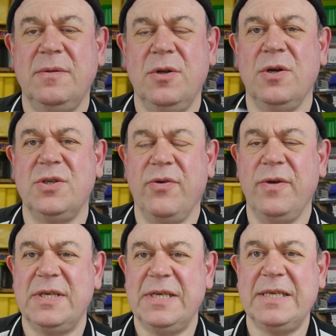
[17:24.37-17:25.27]
no
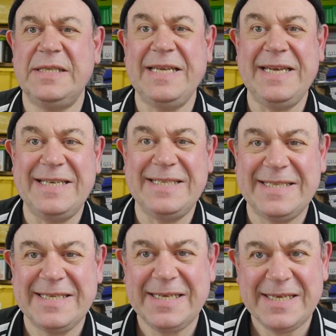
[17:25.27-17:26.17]
sorry, six
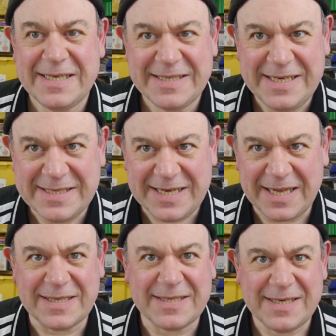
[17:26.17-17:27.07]
D's, D
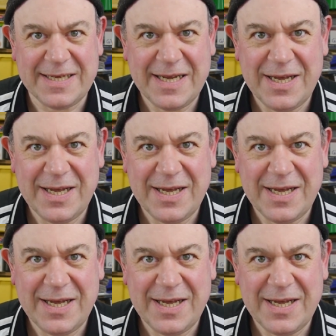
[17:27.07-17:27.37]
cells.